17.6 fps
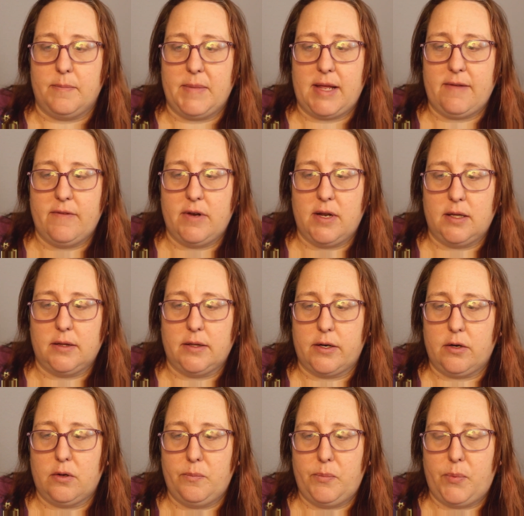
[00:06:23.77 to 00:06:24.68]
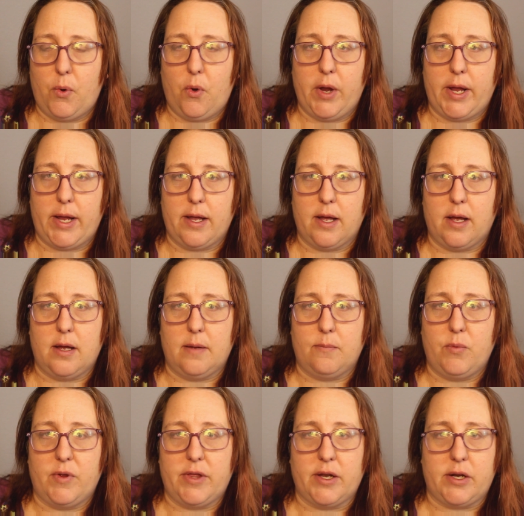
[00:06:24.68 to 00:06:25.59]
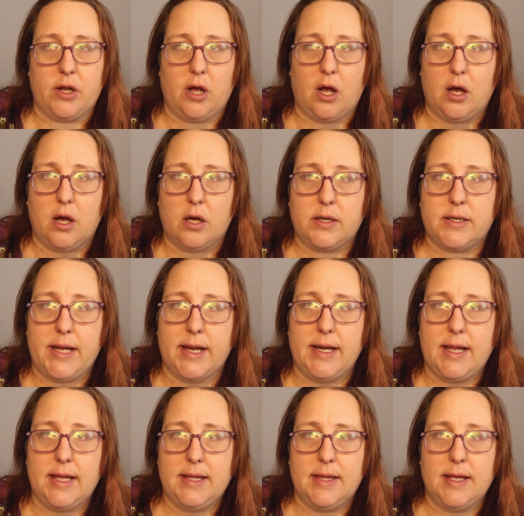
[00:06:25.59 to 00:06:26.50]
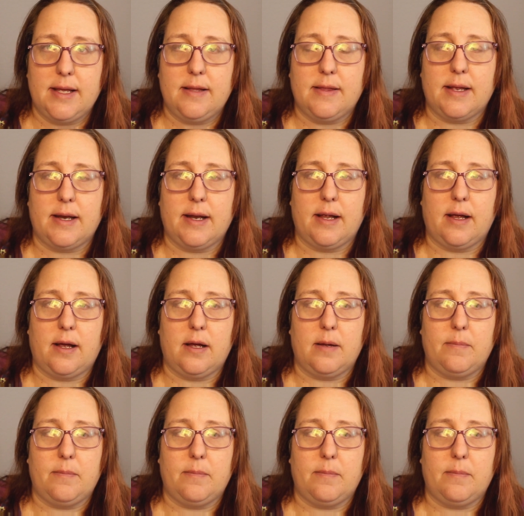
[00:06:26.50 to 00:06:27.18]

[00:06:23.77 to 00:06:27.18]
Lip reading: even a little boy with a dog, anything that